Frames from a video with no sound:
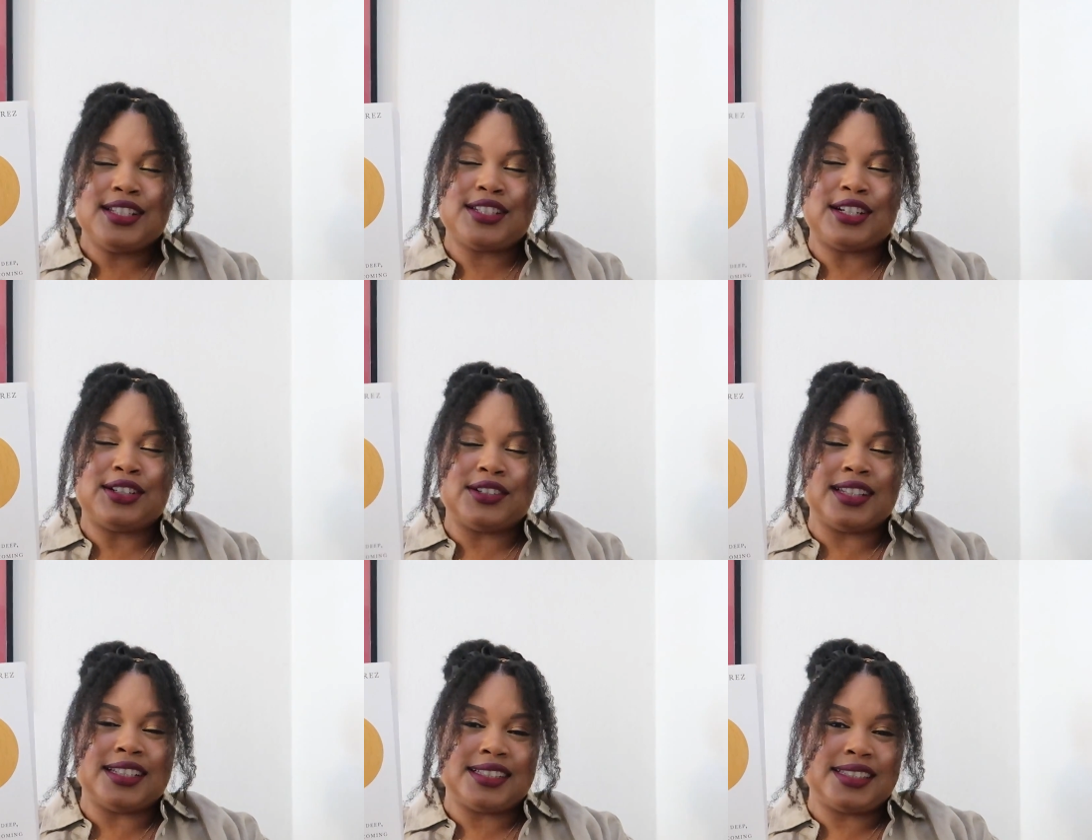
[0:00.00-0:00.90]
So
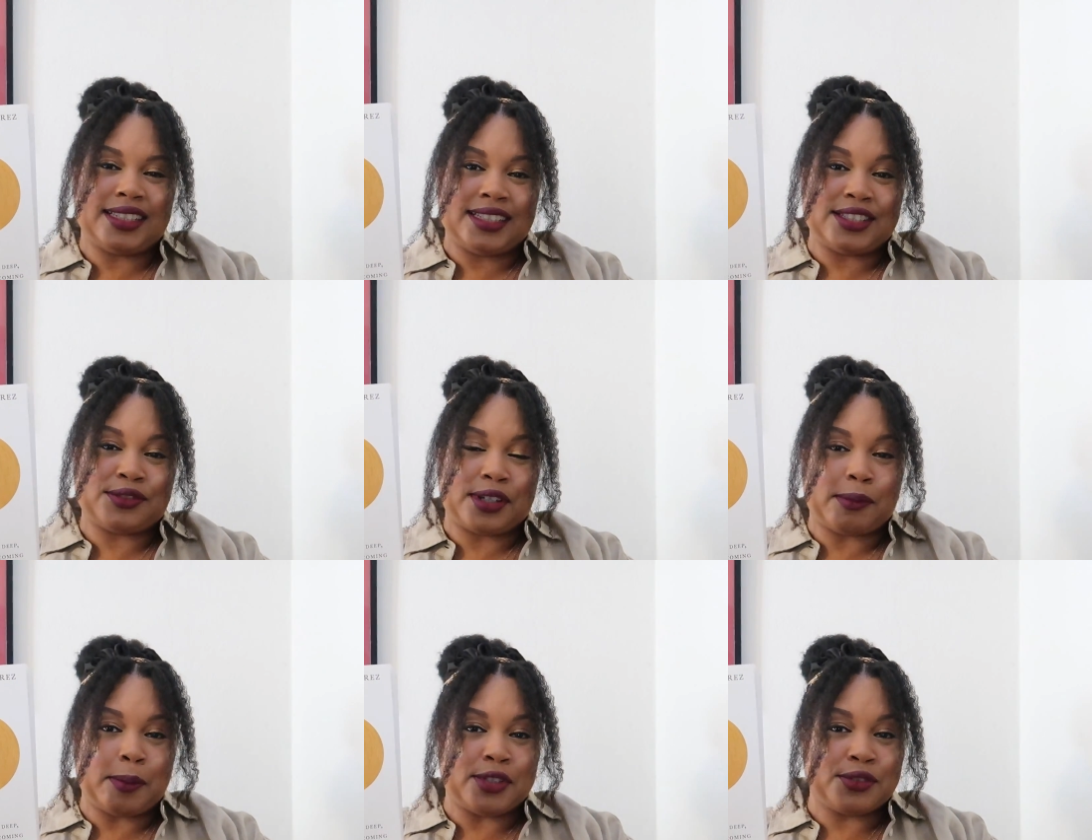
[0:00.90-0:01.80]
this is one of
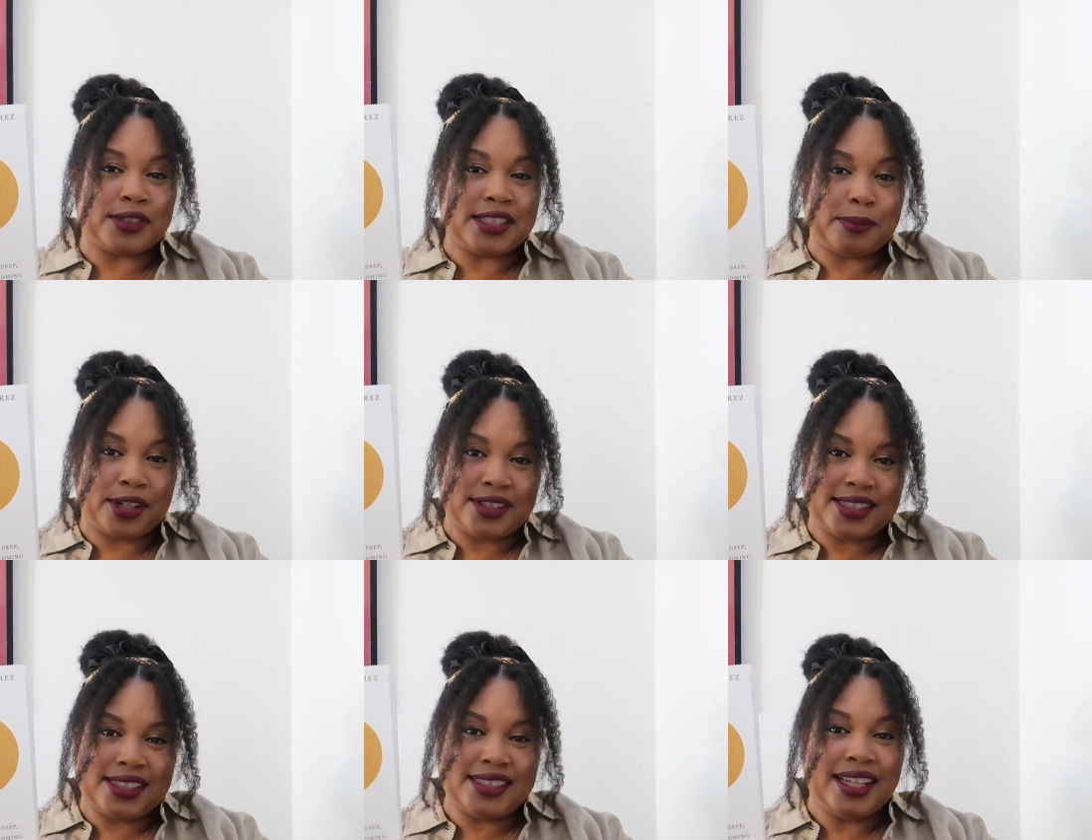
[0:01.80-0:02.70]
my most recent
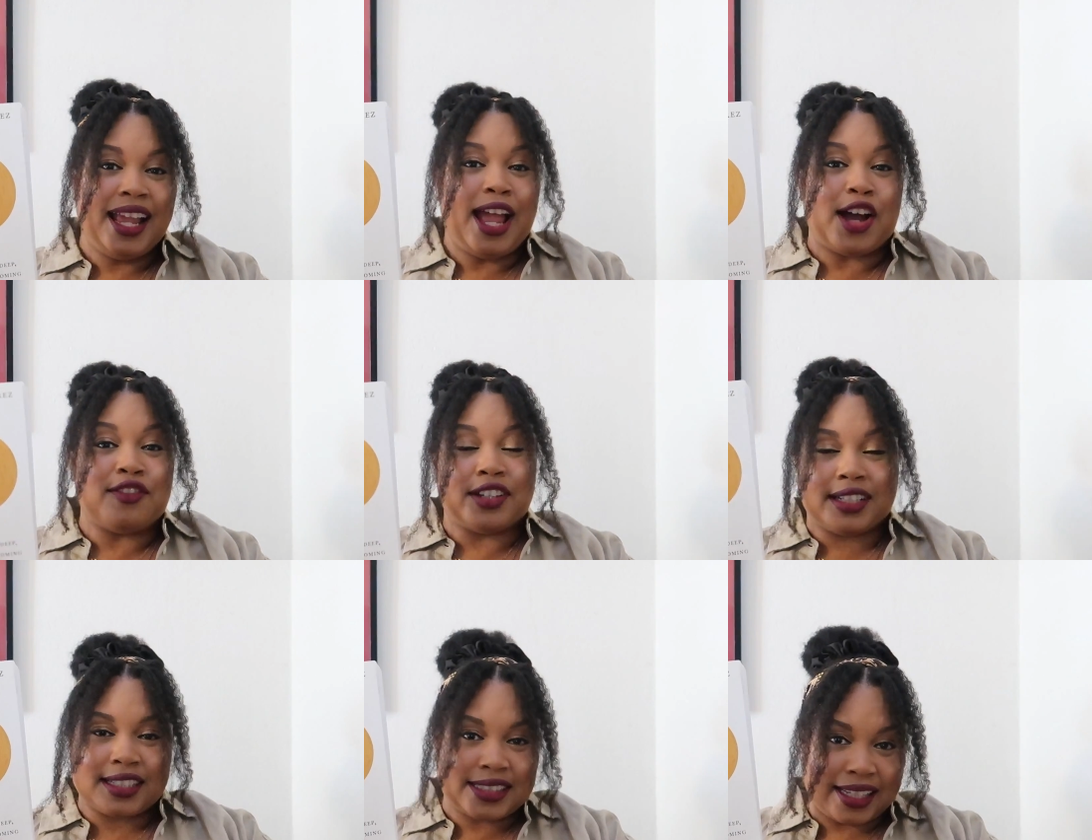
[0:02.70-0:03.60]
purchases. I'm very
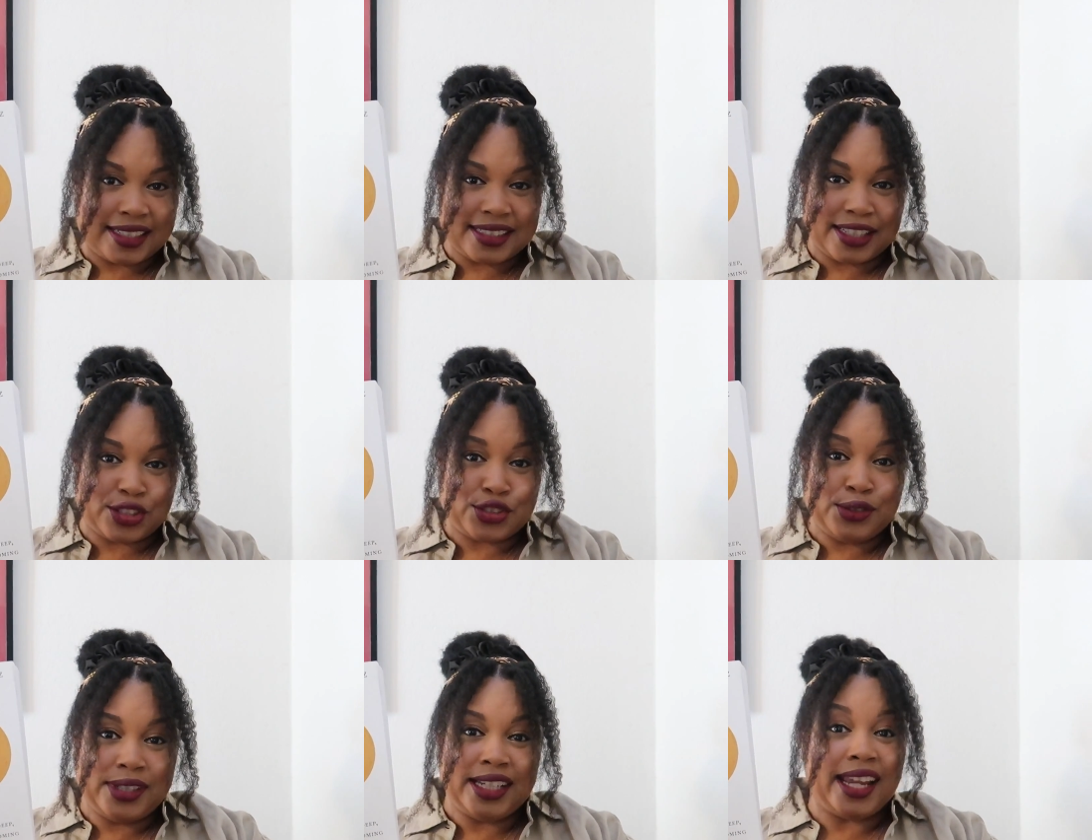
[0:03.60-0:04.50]
excited to get
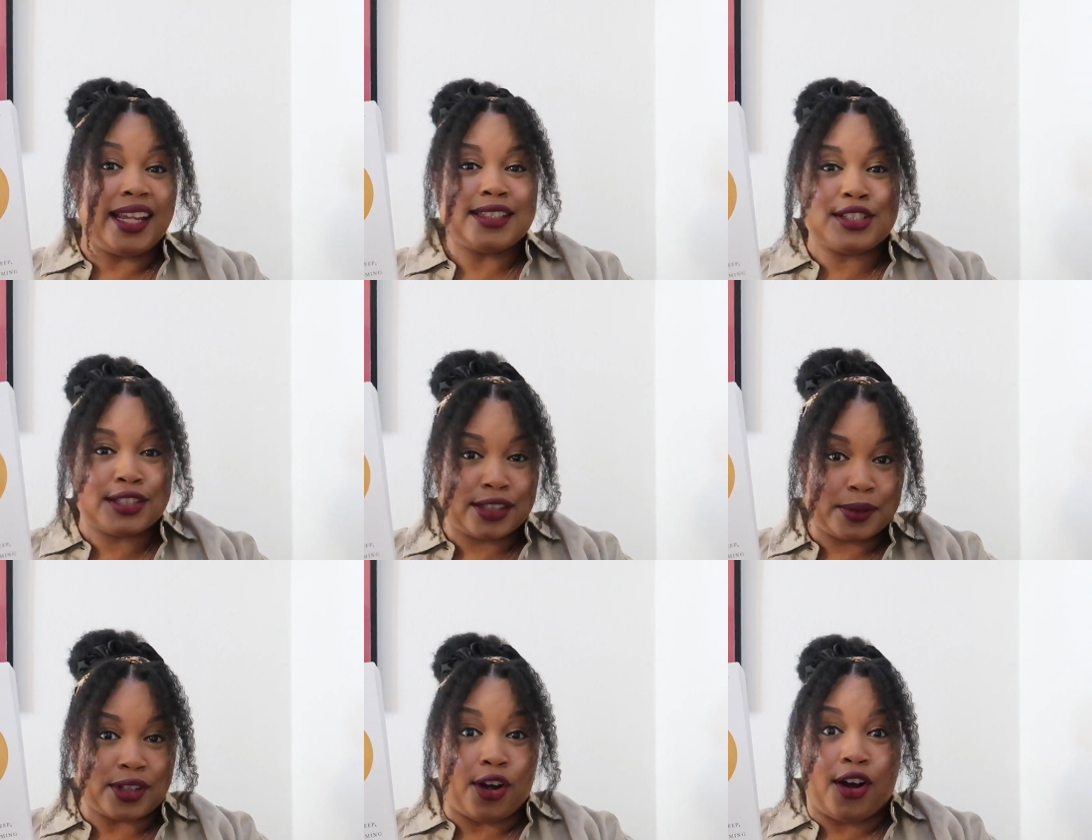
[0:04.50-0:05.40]
into it and to share it
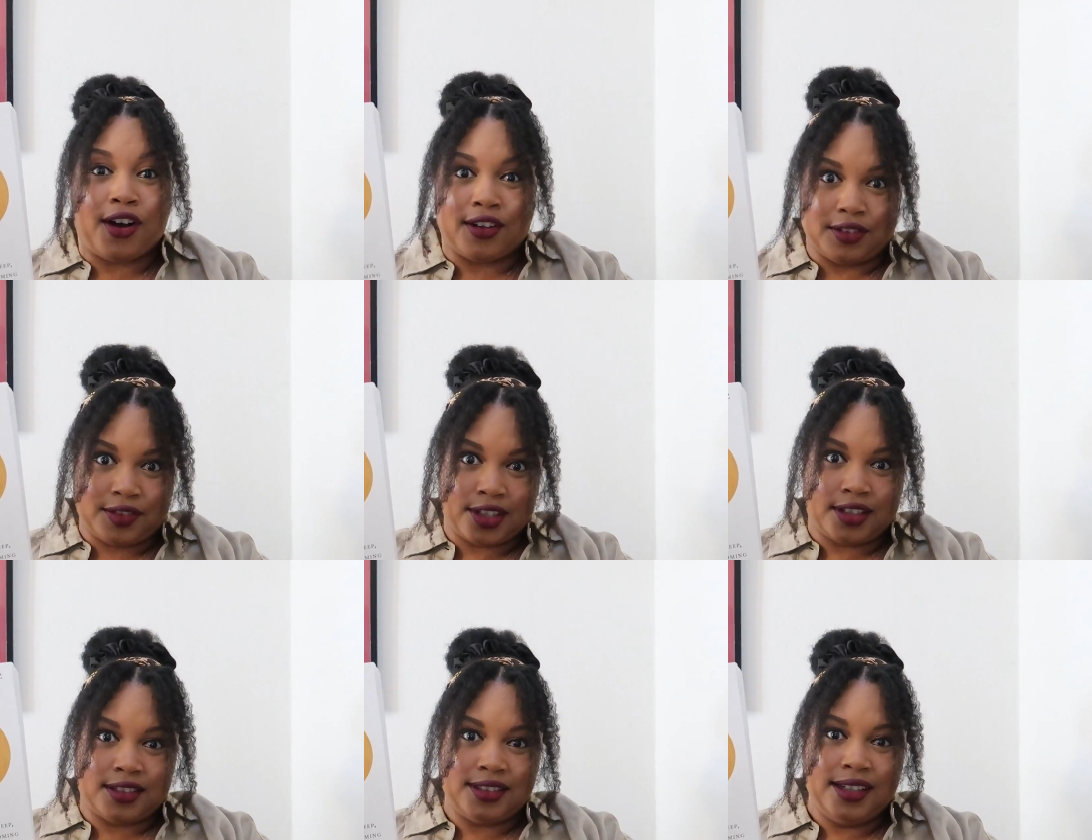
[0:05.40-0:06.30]
with all of y'all.